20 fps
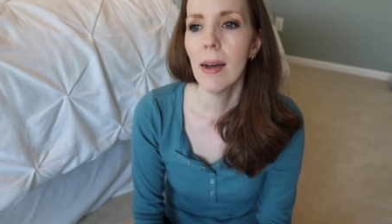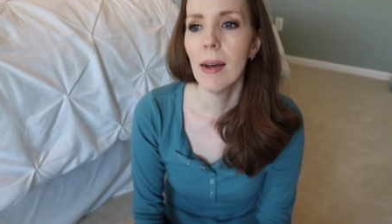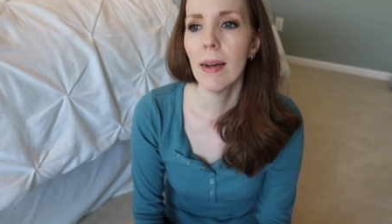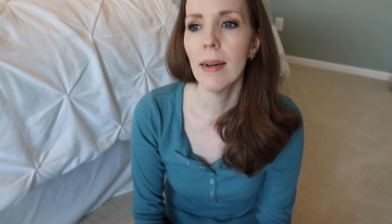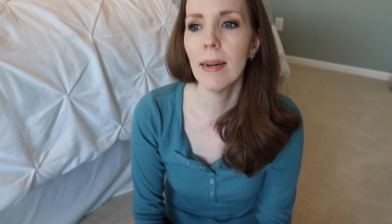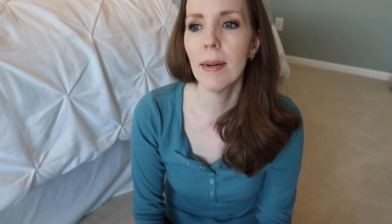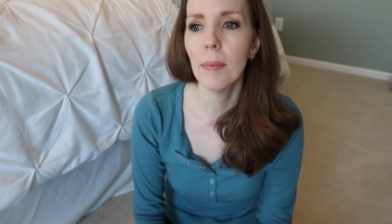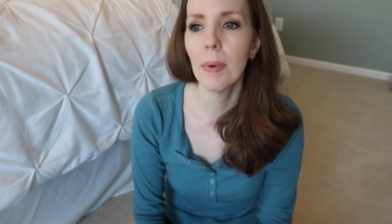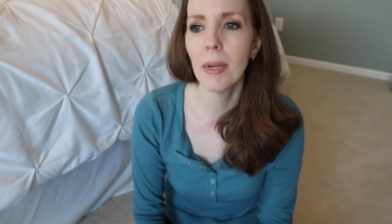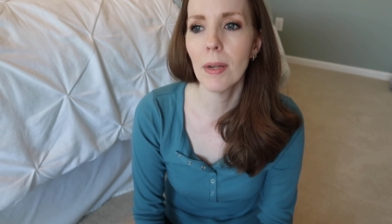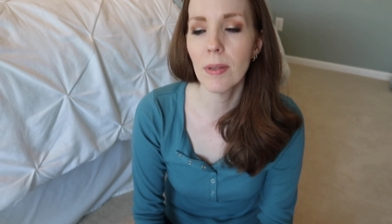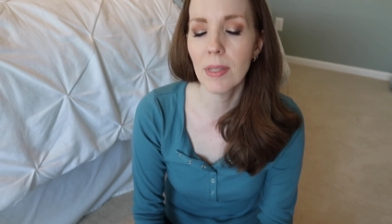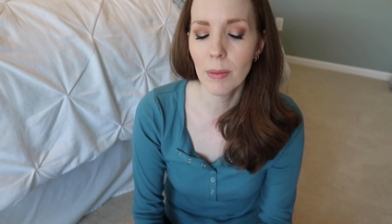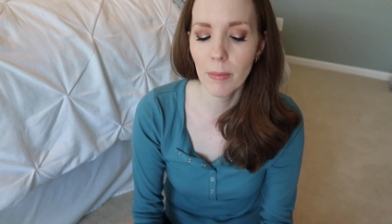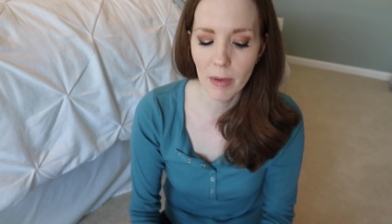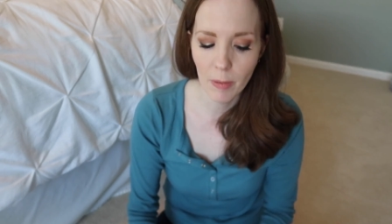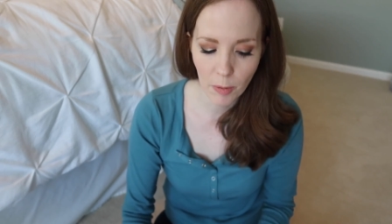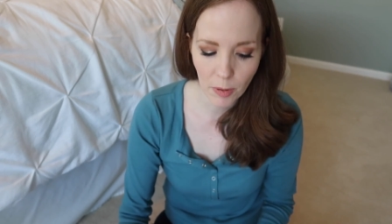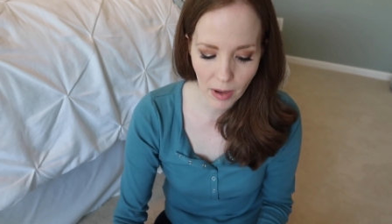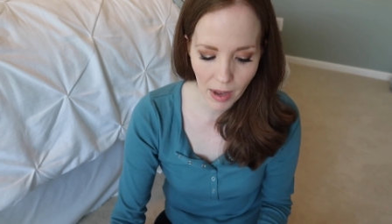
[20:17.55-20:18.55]
Um, I know some
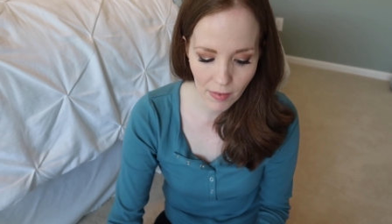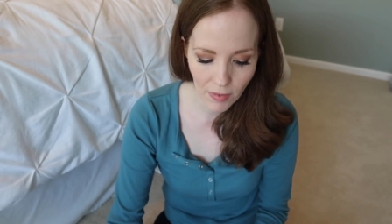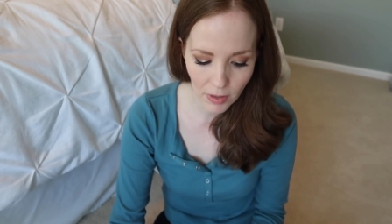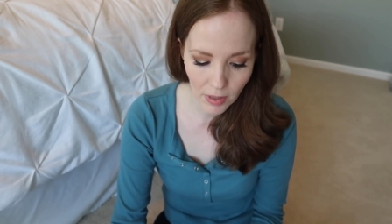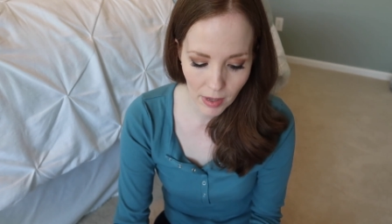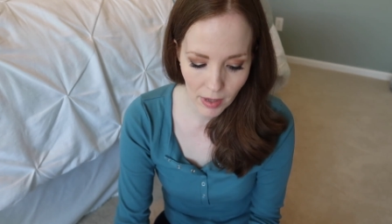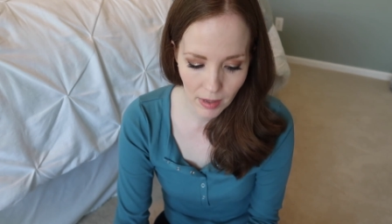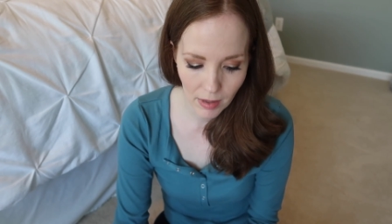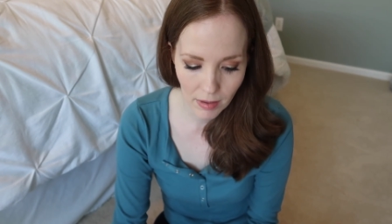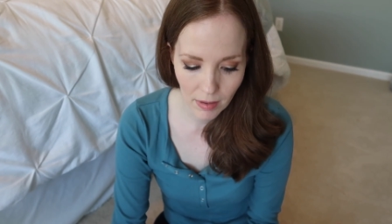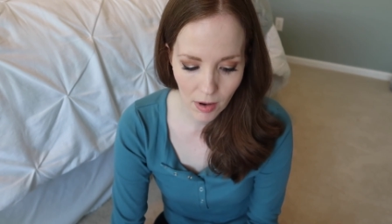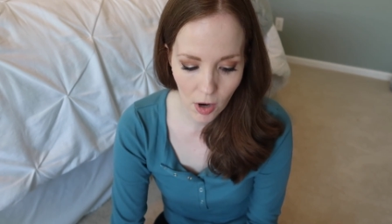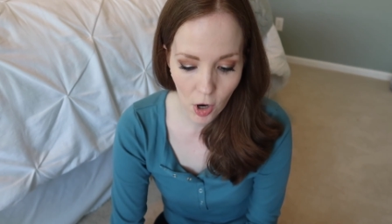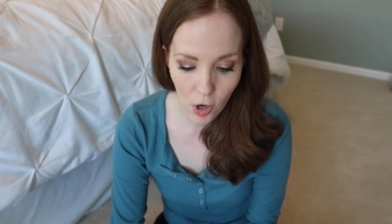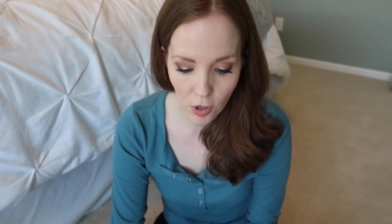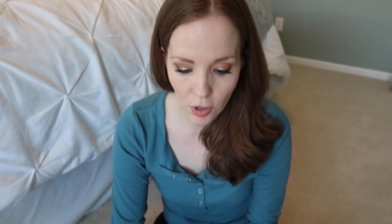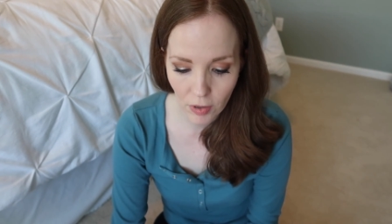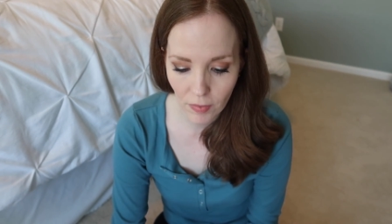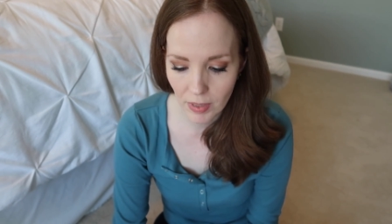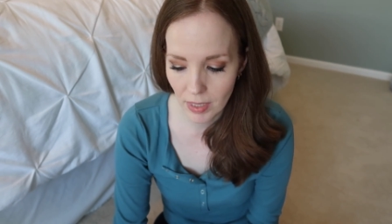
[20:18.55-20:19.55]
people have a lot
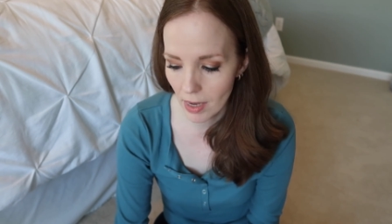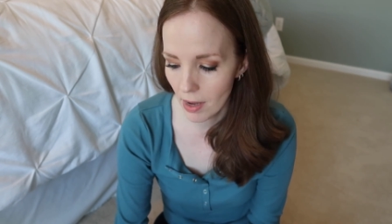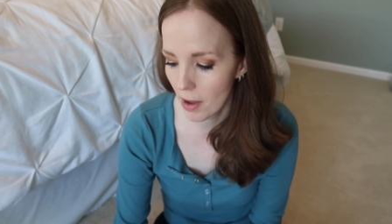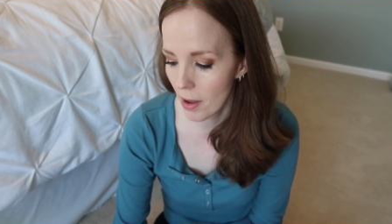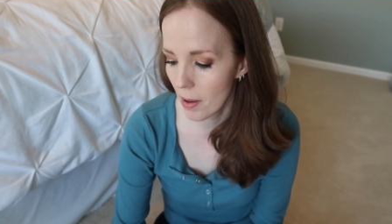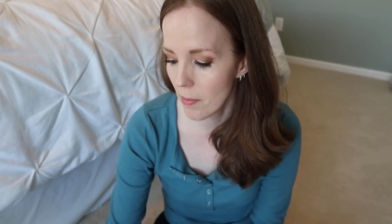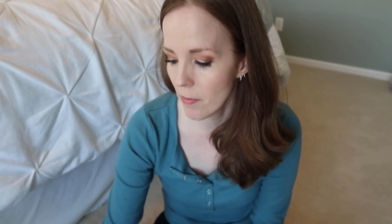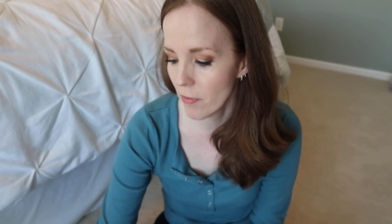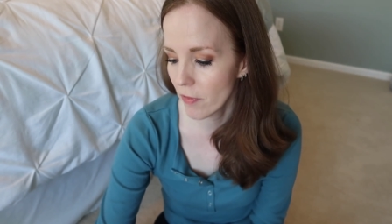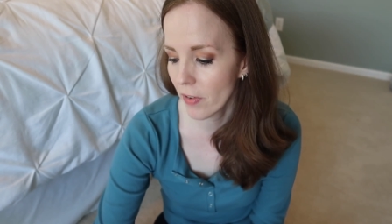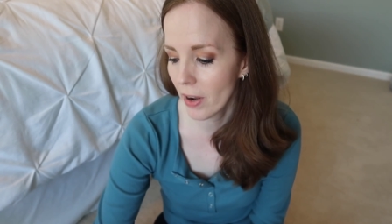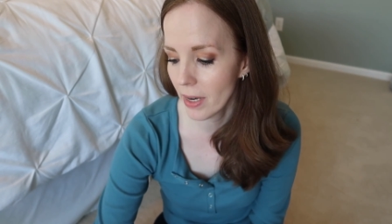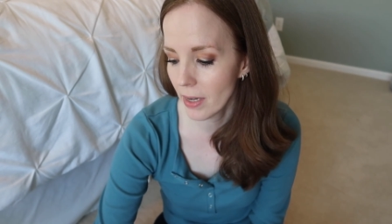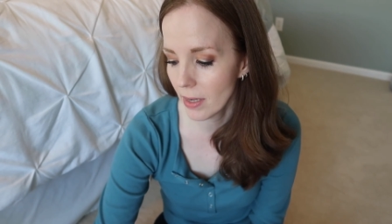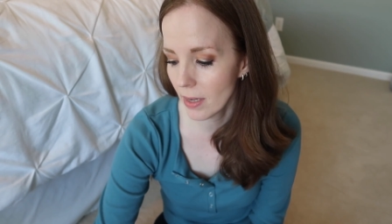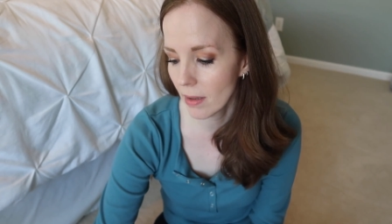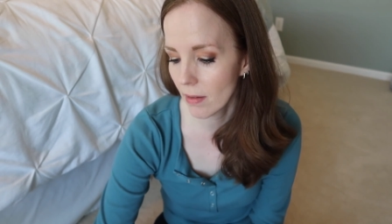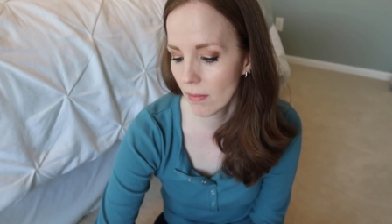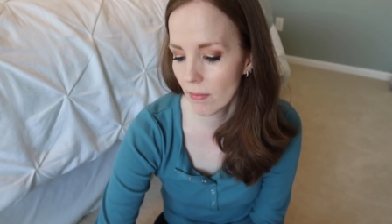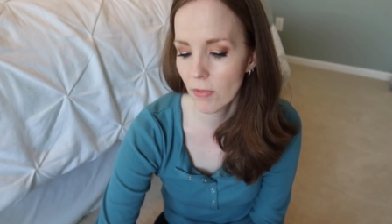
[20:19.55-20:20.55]
harder of a time
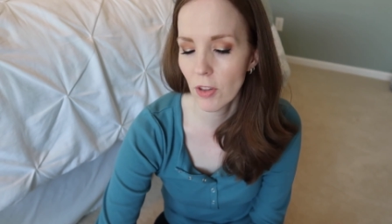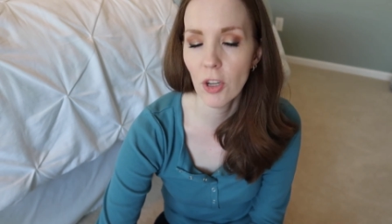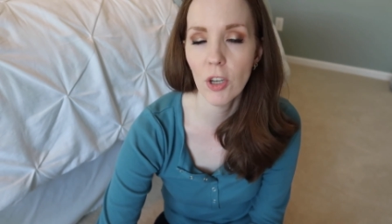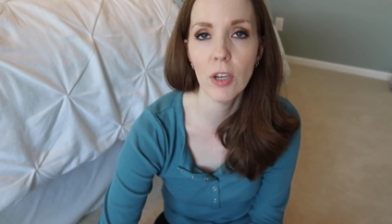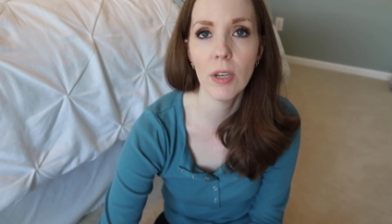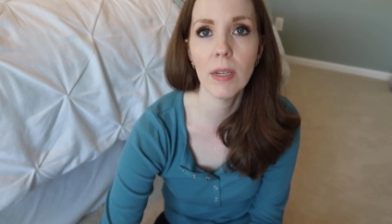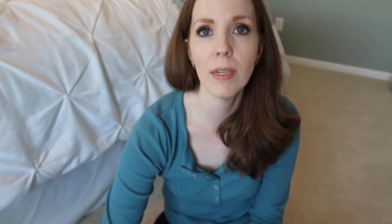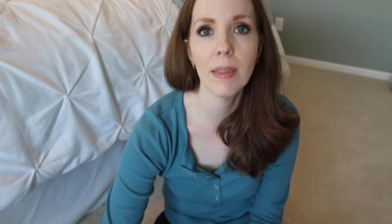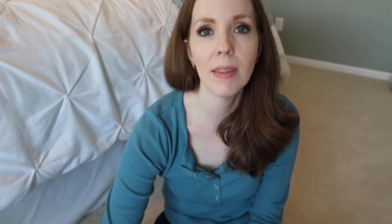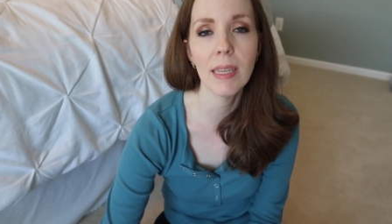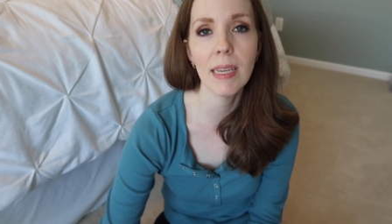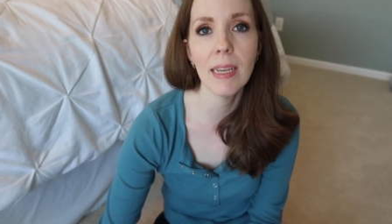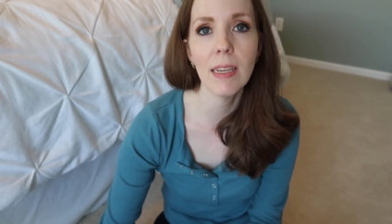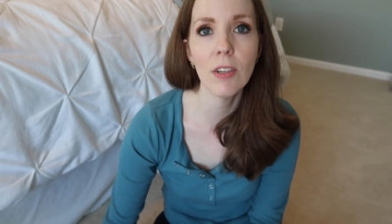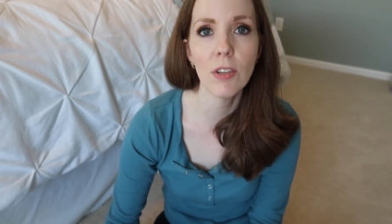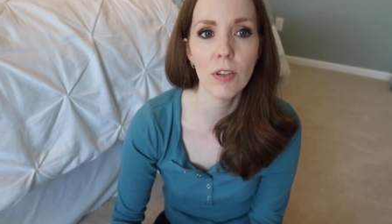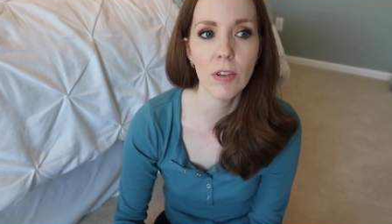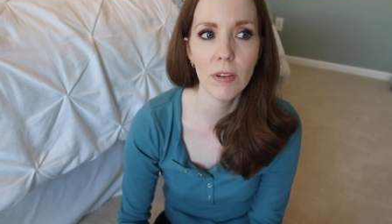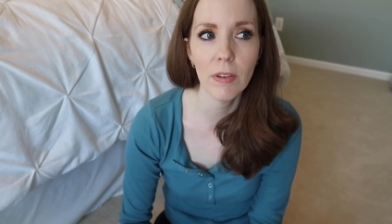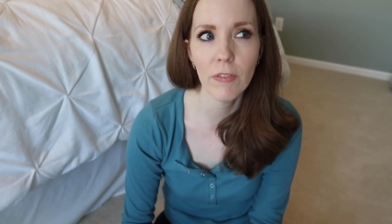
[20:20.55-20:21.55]
finding the good in
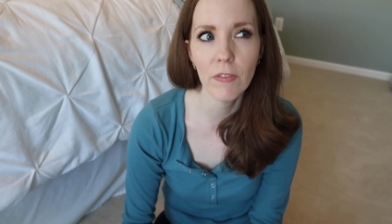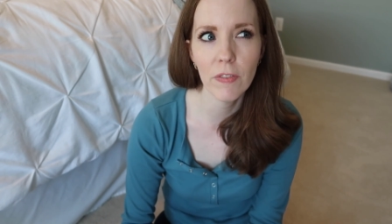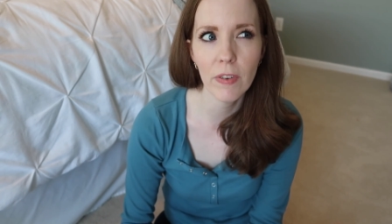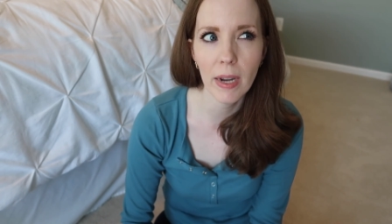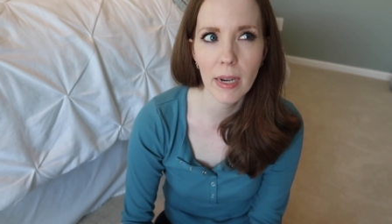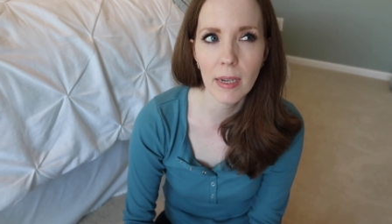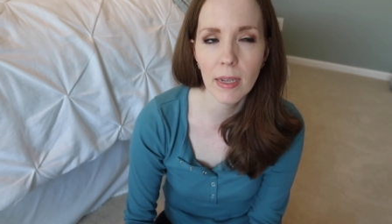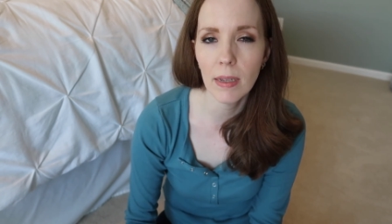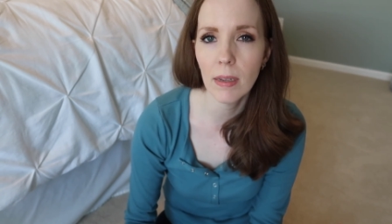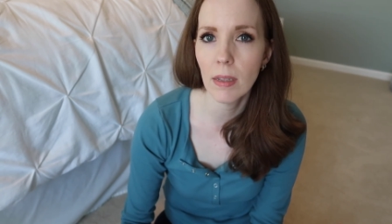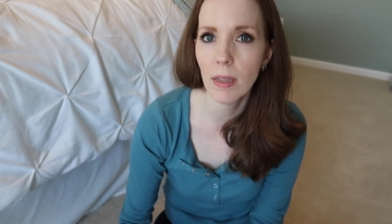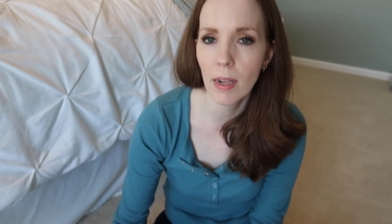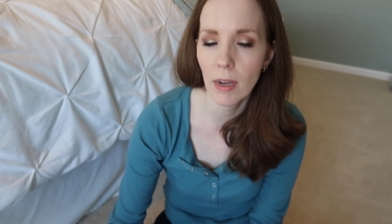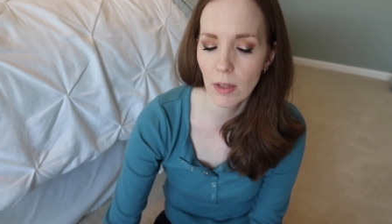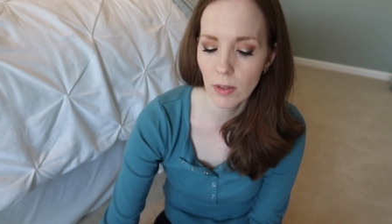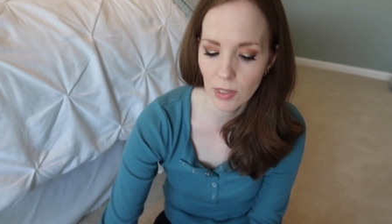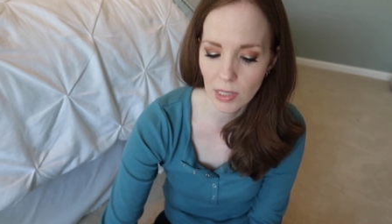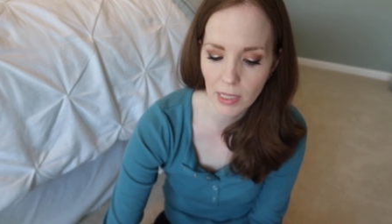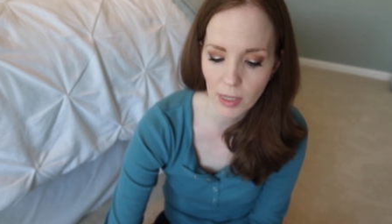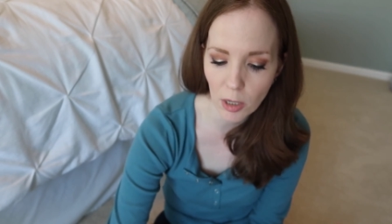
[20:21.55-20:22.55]
things or finding a lot of
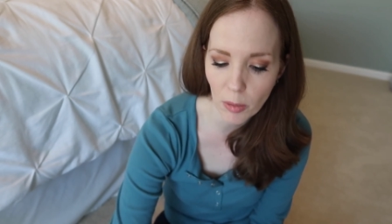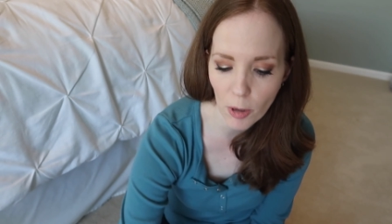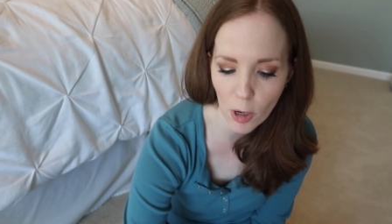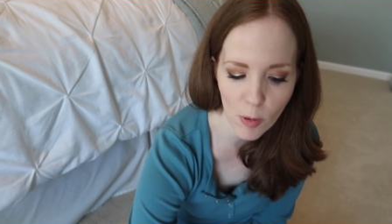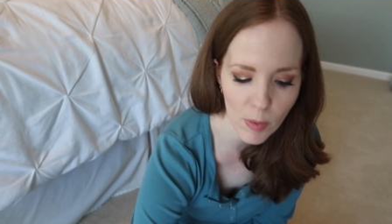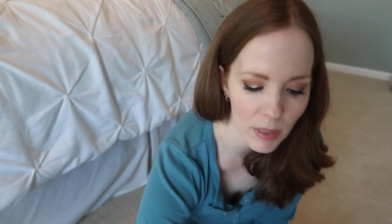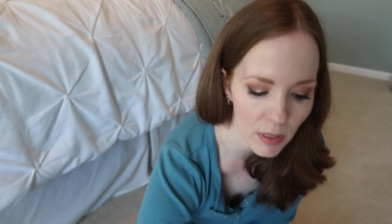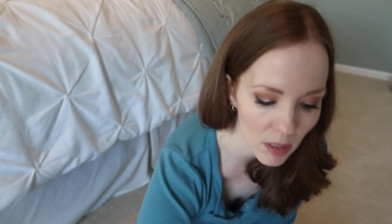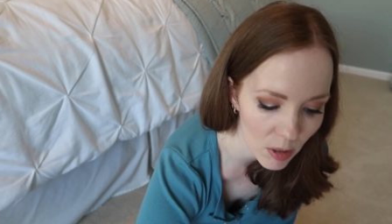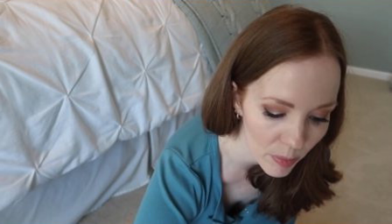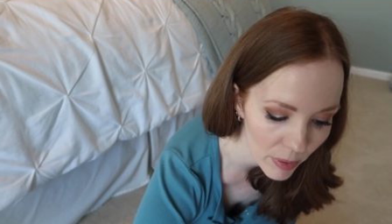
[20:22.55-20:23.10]
those little moments,